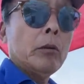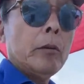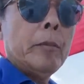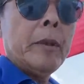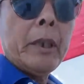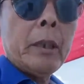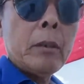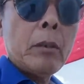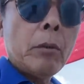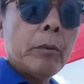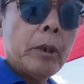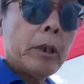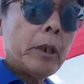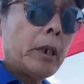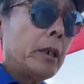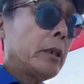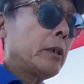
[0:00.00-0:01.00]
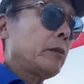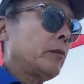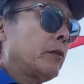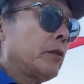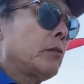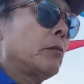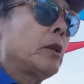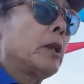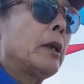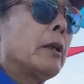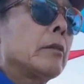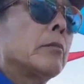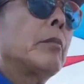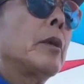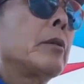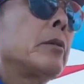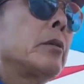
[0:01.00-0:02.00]
we've been in communication for the
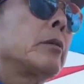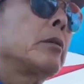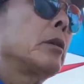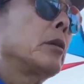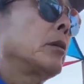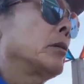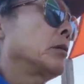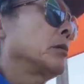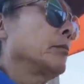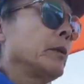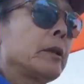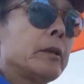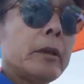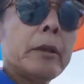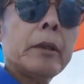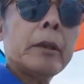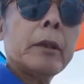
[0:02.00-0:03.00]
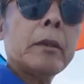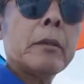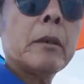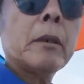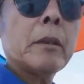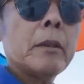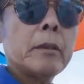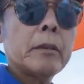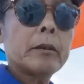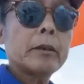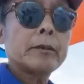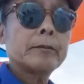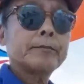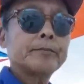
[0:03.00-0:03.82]
last month or so, messaging each other.